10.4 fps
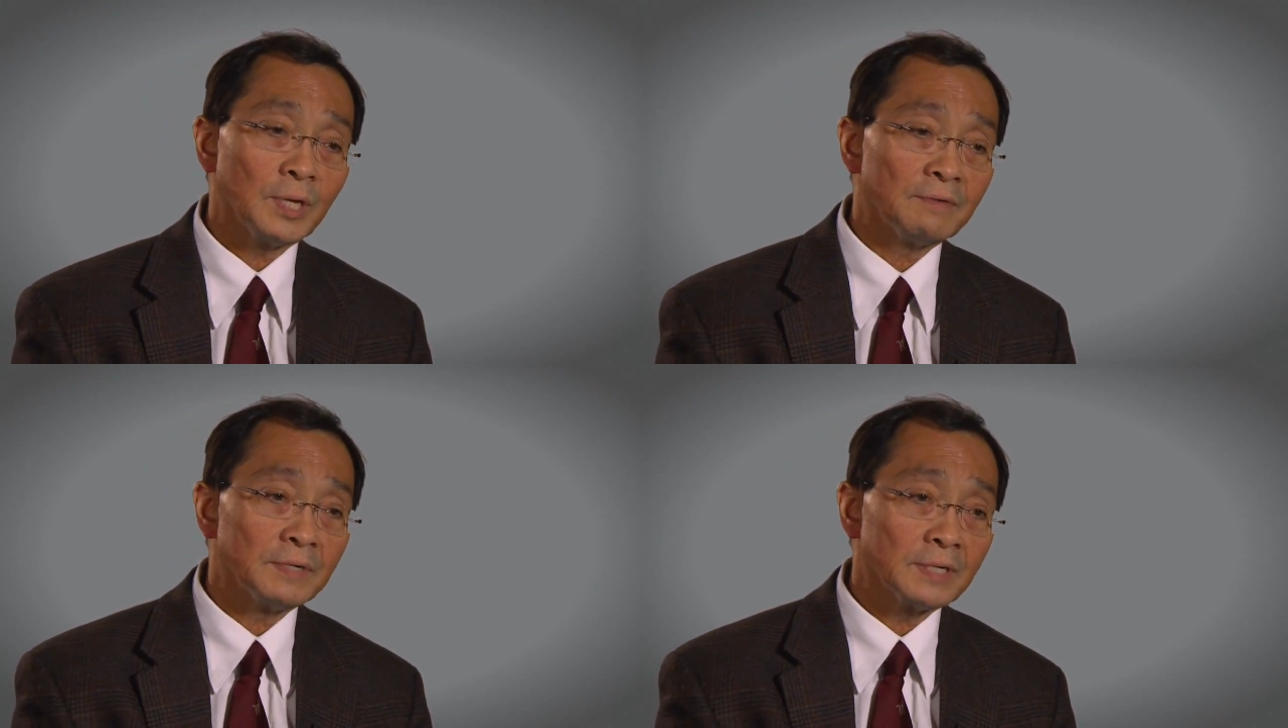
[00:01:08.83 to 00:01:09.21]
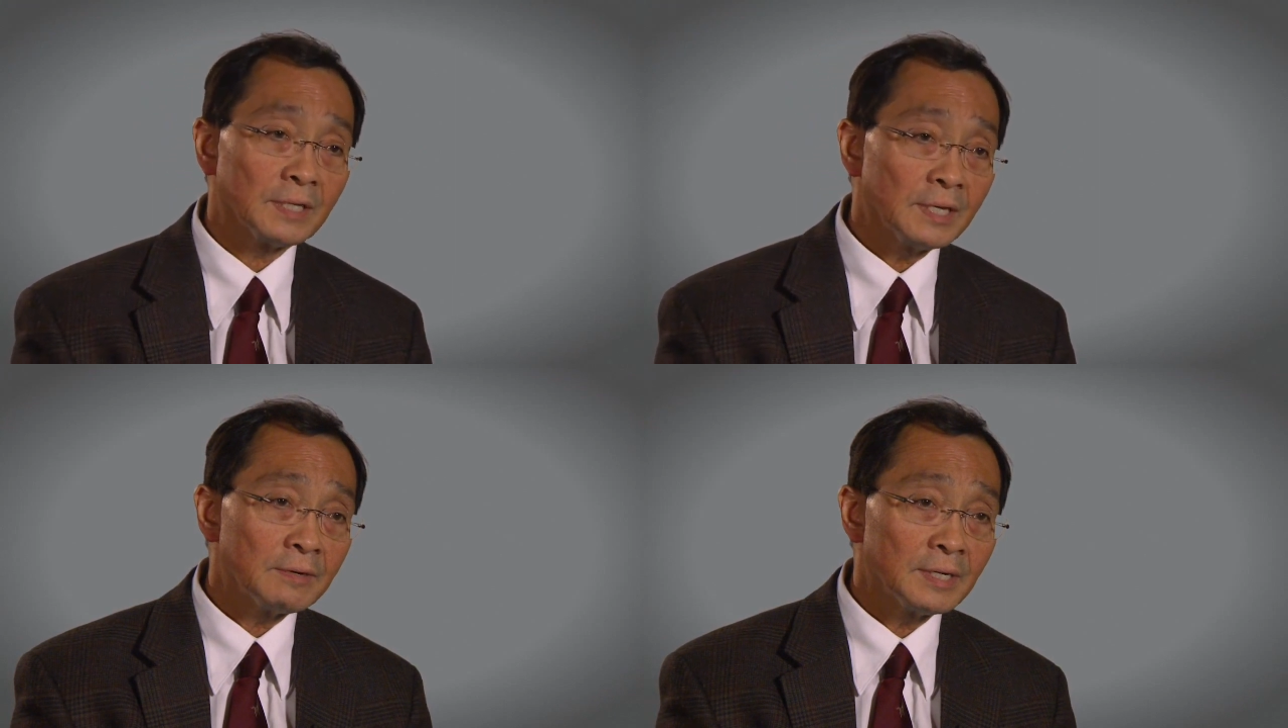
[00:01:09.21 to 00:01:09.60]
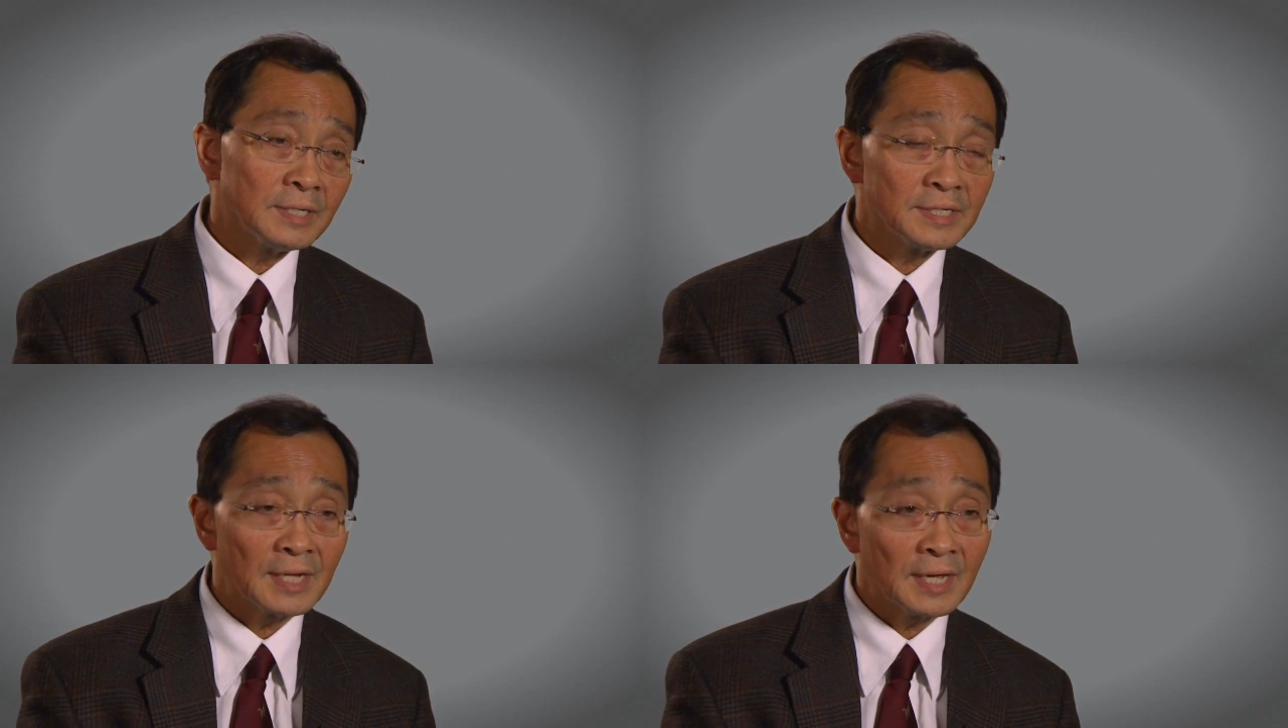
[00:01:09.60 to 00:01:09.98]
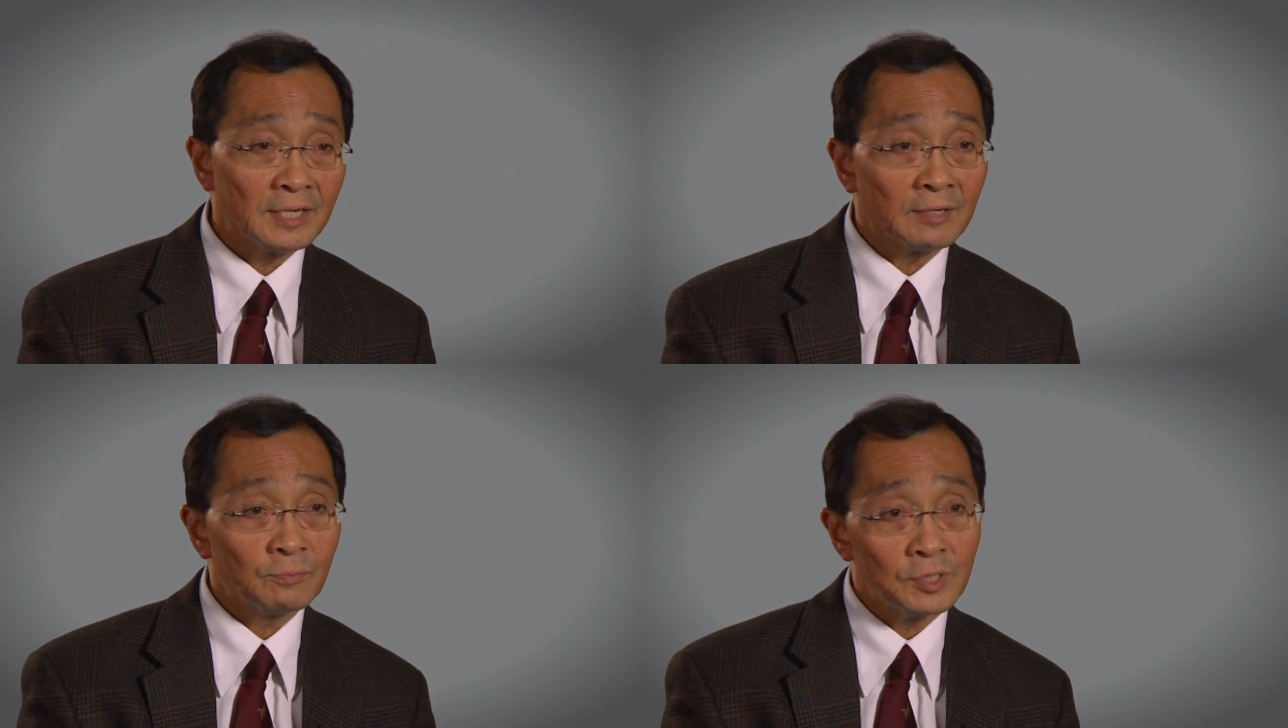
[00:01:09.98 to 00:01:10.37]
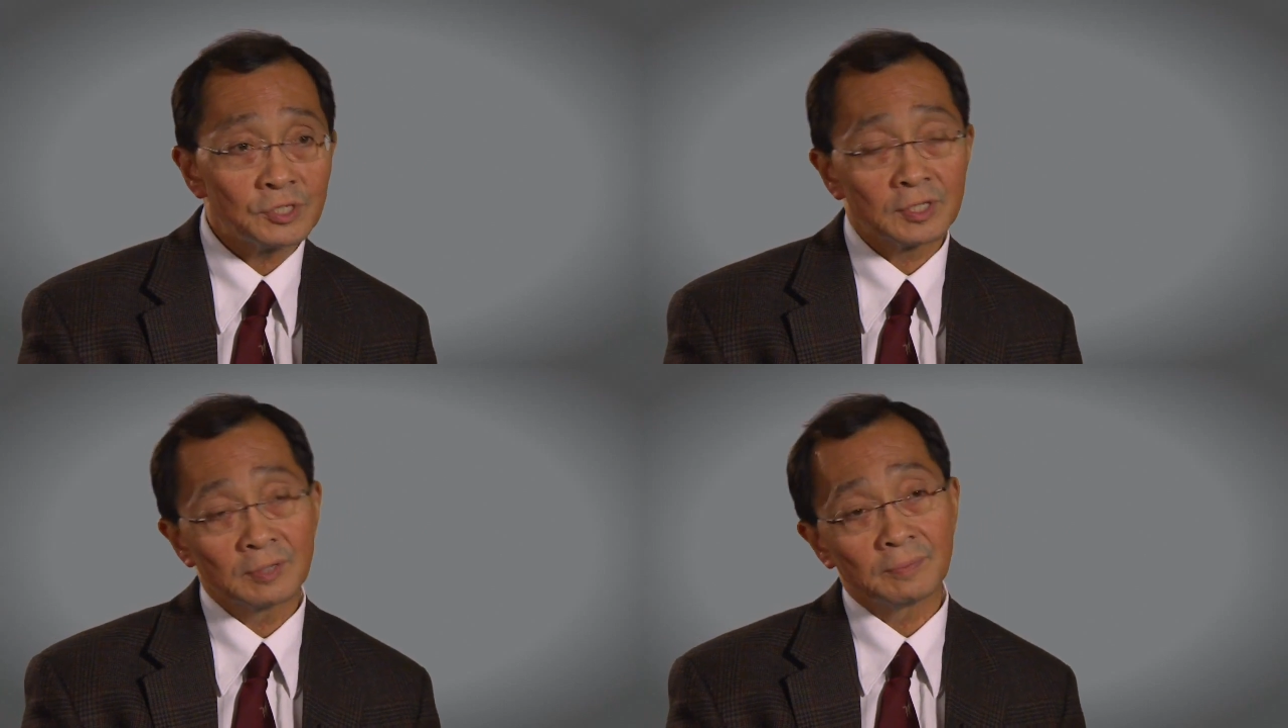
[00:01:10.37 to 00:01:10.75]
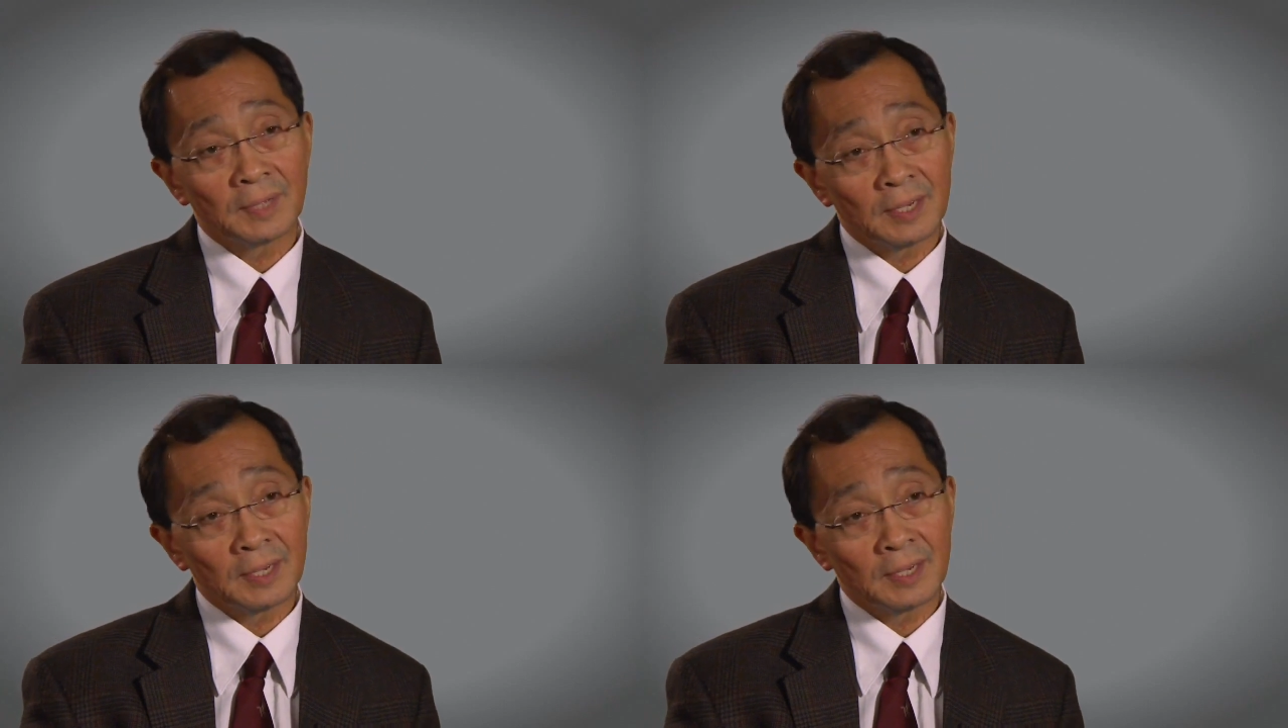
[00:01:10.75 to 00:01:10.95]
we have a clear understanding of which are the